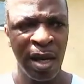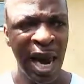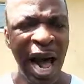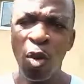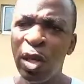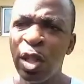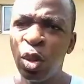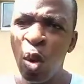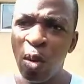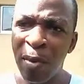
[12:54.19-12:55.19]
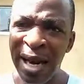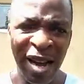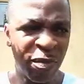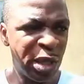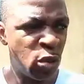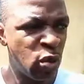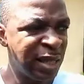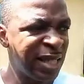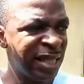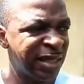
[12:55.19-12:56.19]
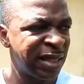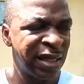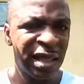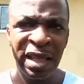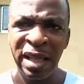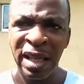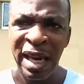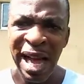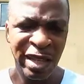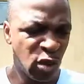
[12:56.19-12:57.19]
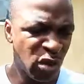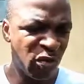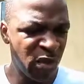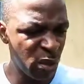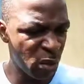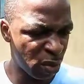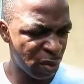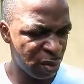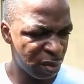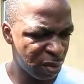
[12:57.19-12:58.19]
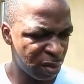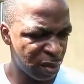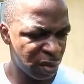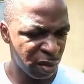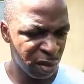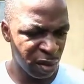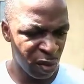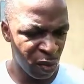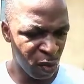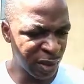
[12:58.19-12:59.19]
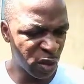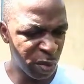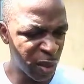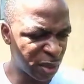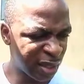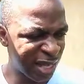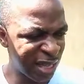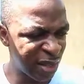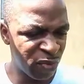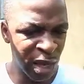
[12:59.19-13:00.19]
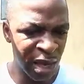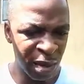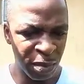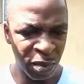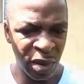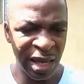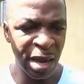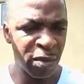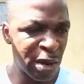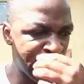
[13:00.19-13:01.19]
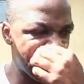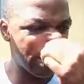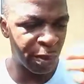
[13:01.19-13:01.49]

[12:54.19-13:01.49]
How could this young man have been doing this? I saw the video when somebody was taking the camera around